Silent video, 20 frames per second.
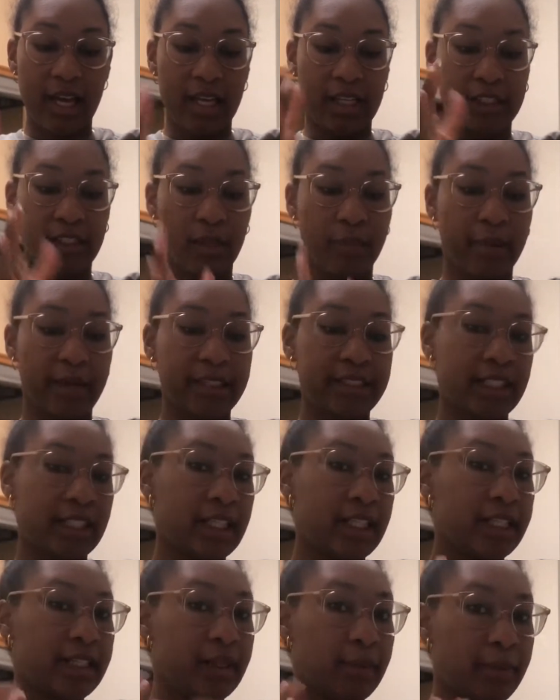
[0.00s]
so
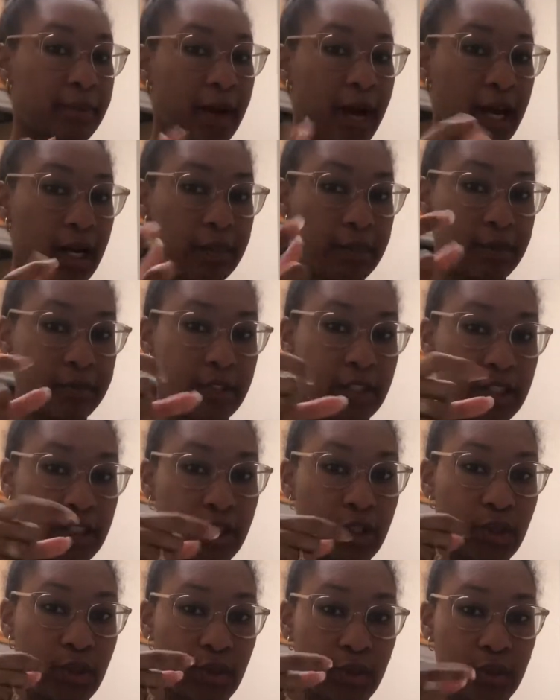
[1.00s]
basically the bottom of the
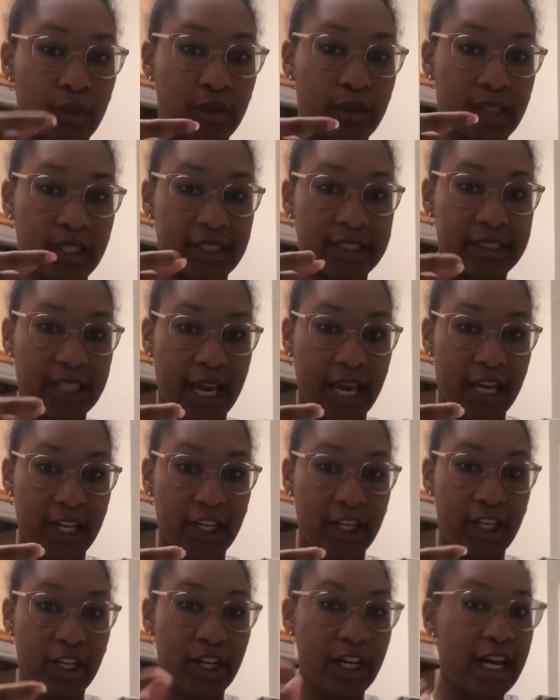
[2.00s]
little
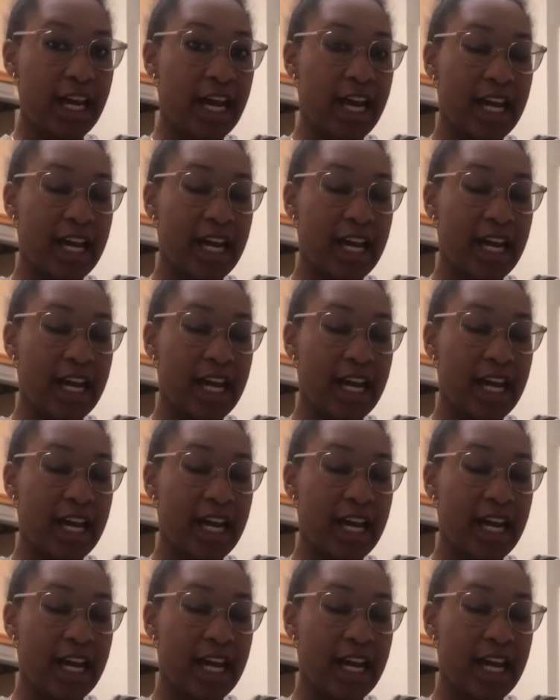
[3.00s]
container